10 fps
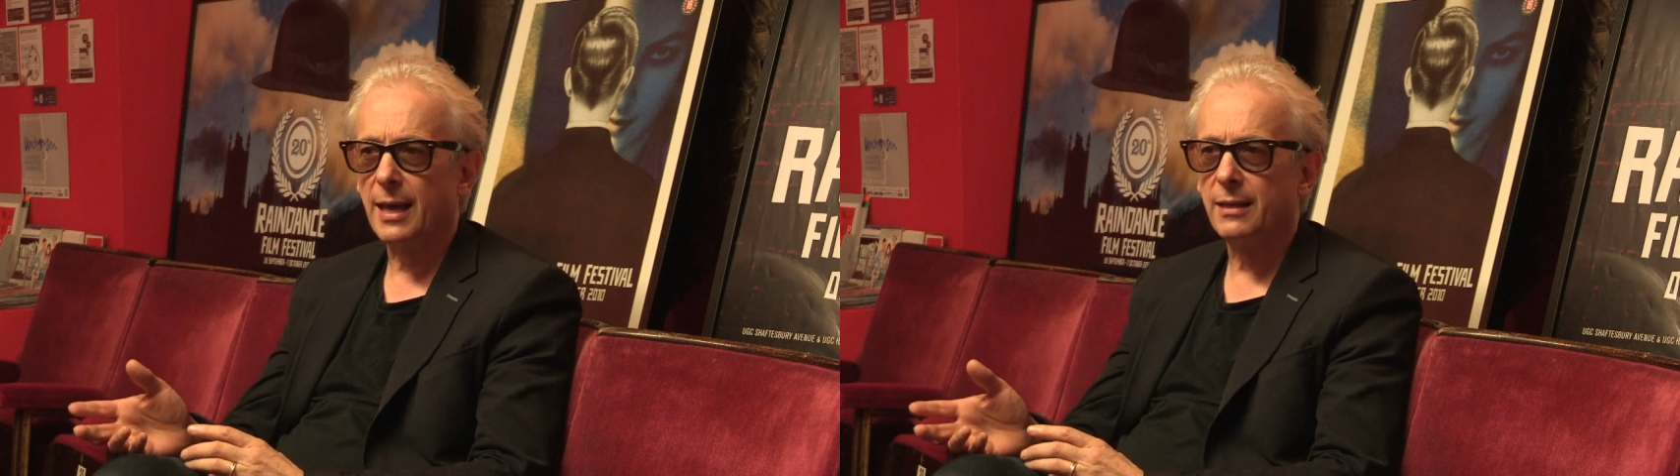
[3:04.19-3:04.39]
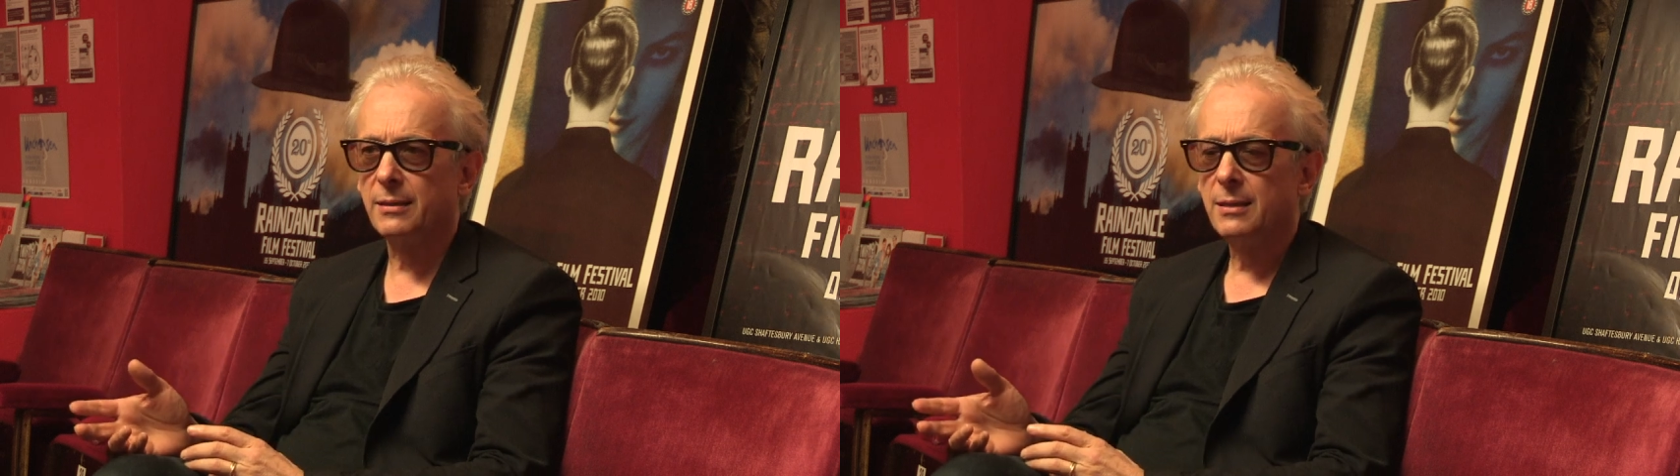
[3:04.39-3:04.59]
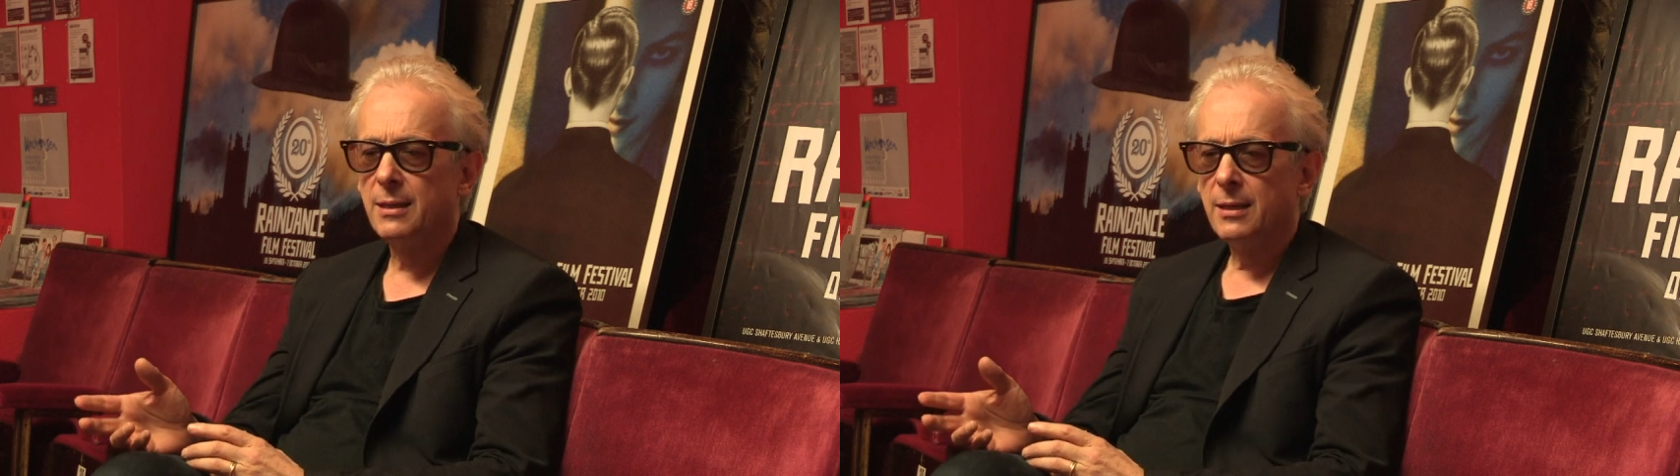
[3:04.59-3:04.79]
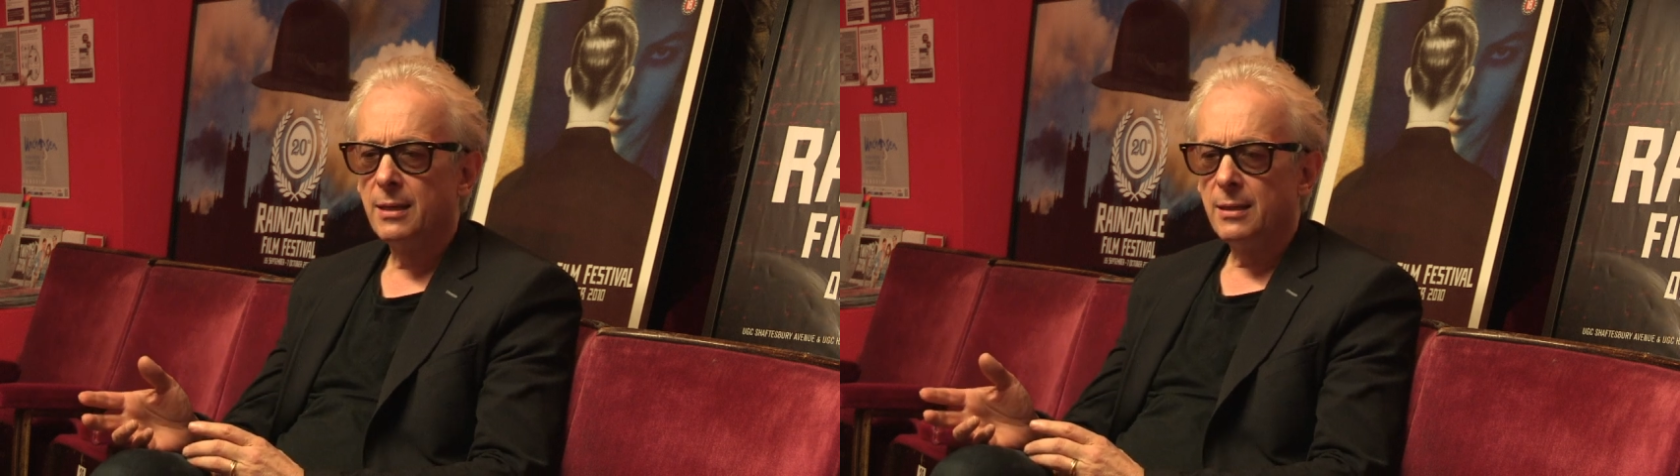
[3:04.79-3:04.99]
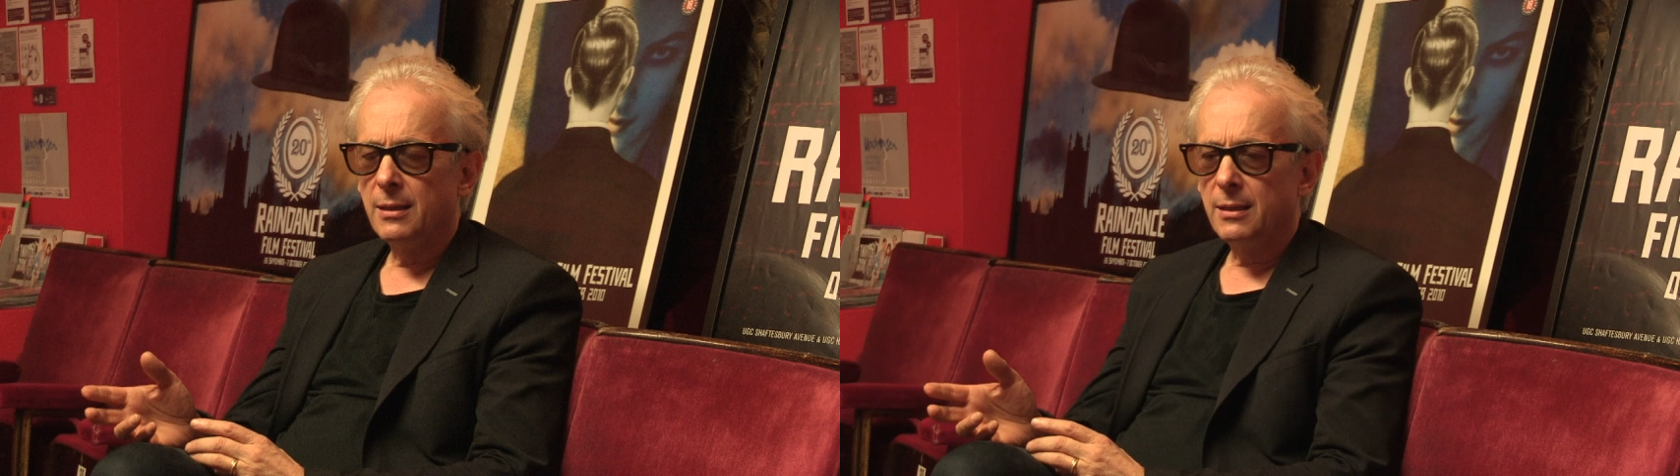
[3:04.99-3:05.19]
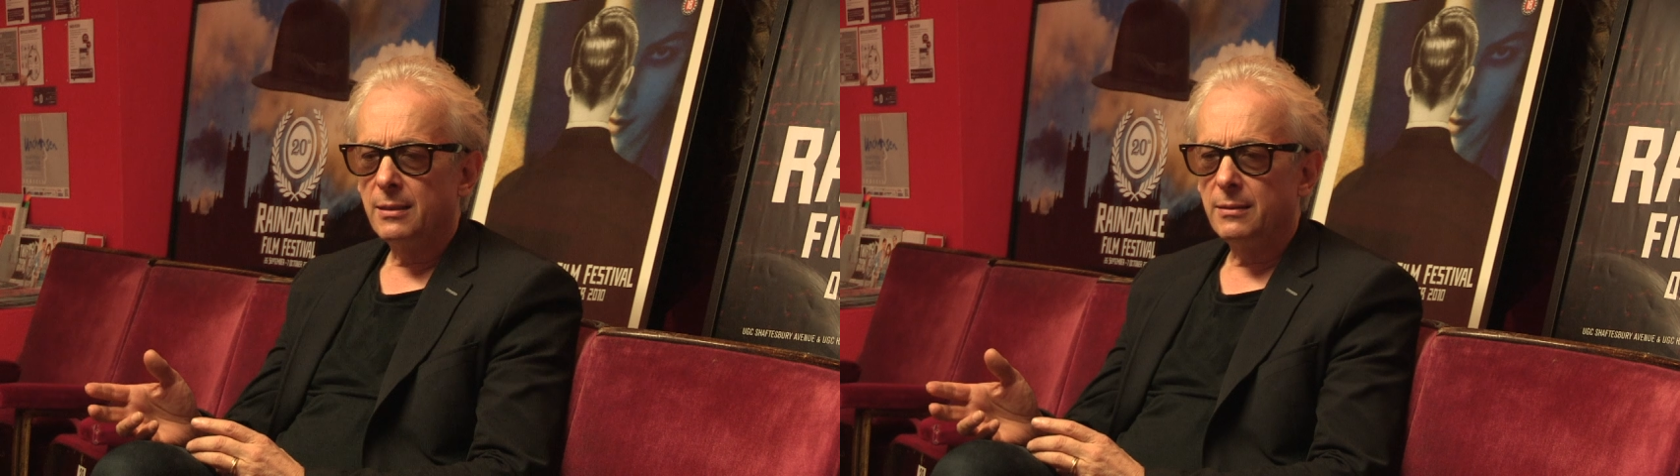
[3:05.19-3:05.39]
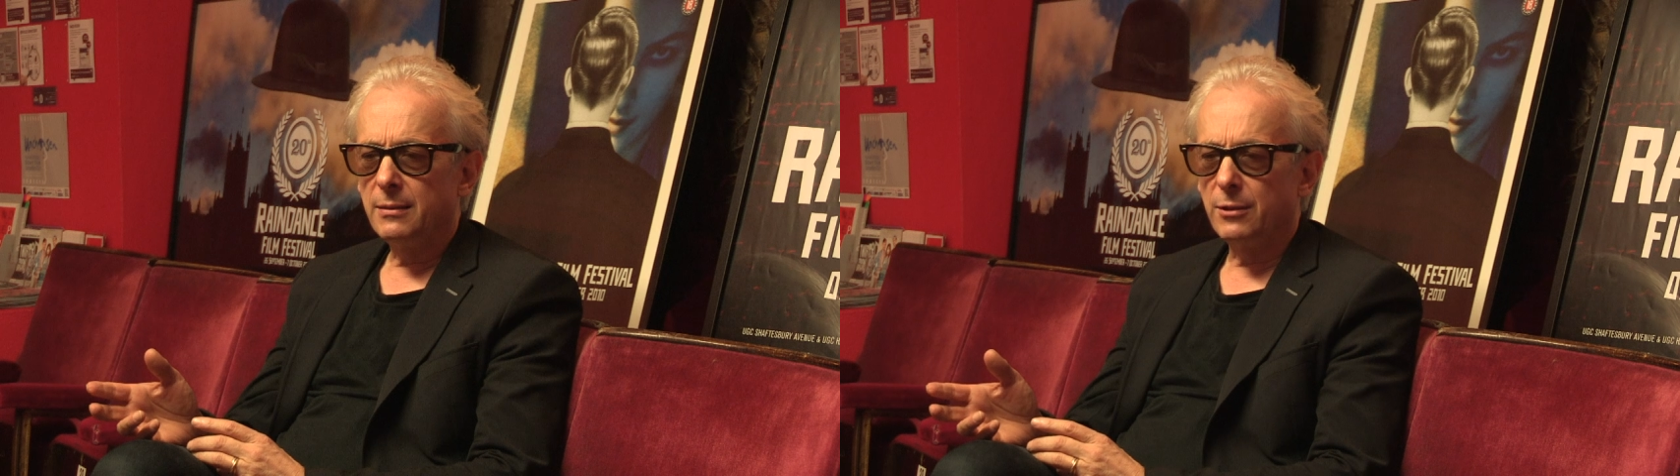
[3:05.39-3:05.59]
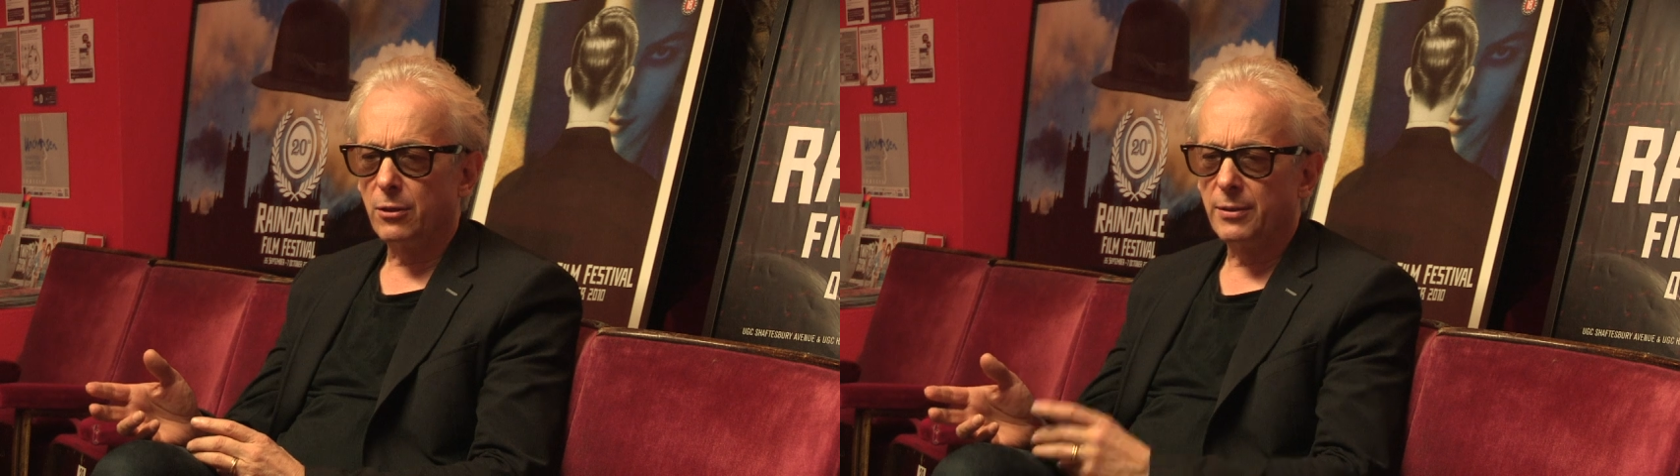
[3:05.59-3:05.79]
And
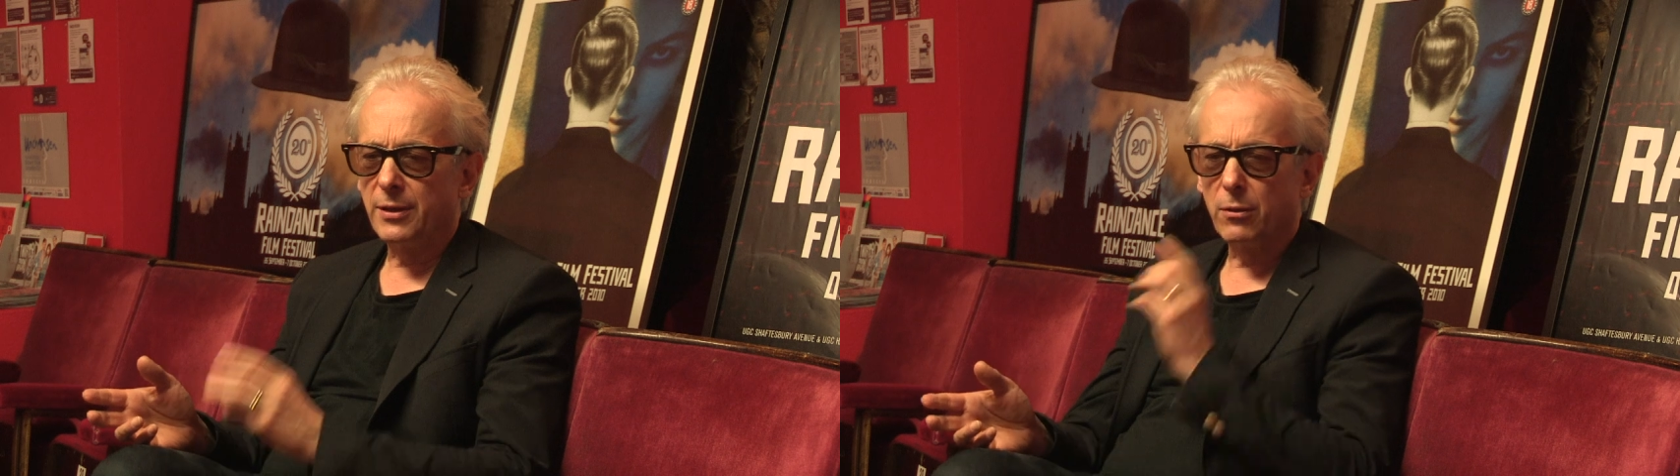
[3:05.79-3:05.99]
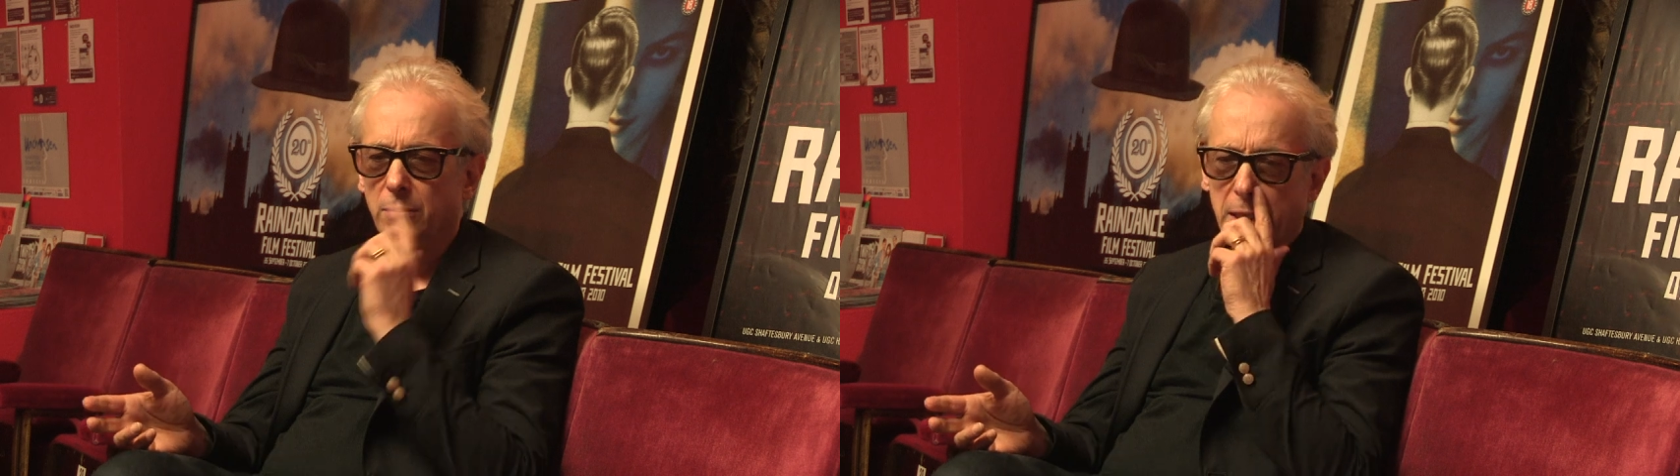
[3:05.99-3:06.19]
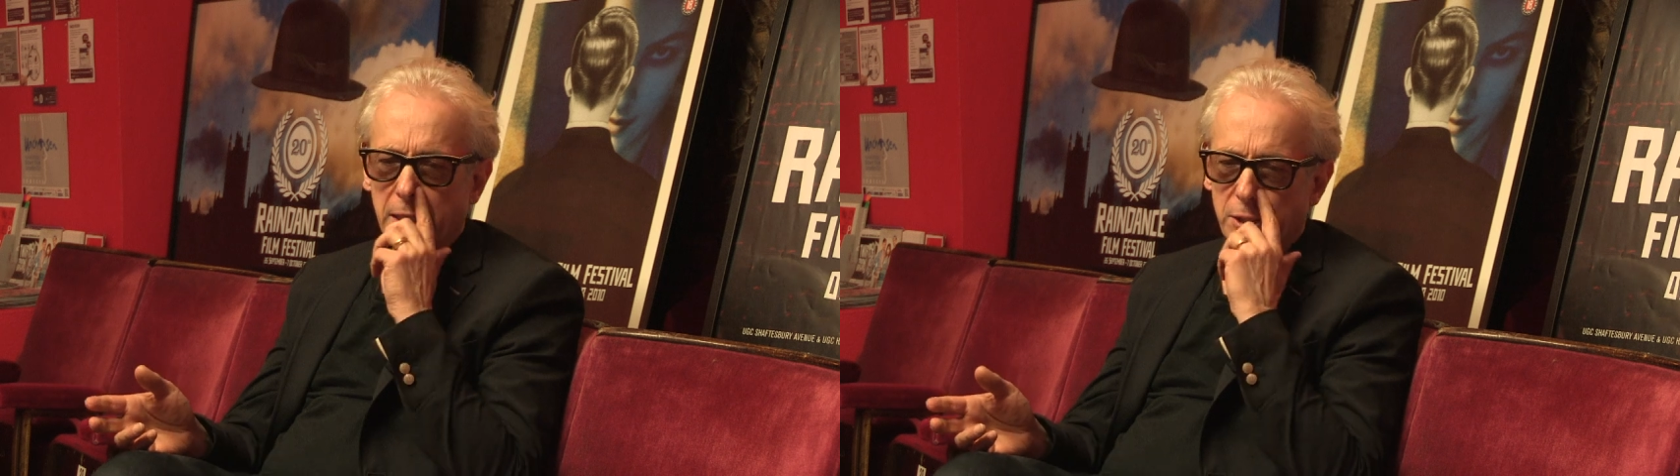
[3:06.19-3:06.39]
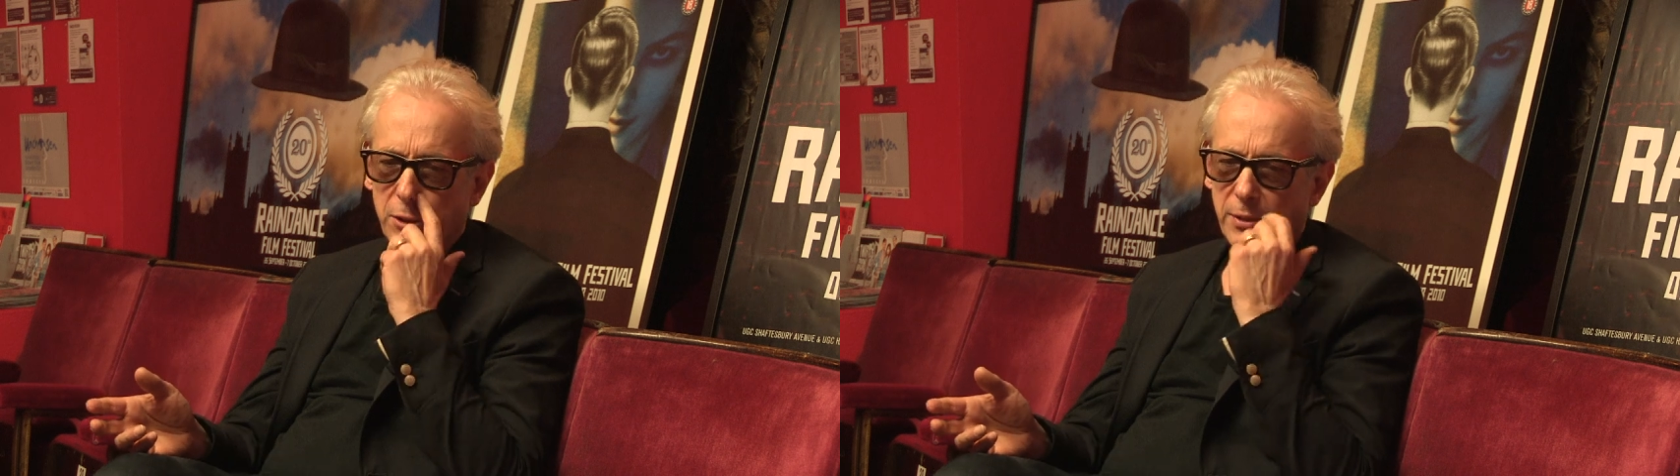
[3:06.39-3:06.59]
you know, in the old days,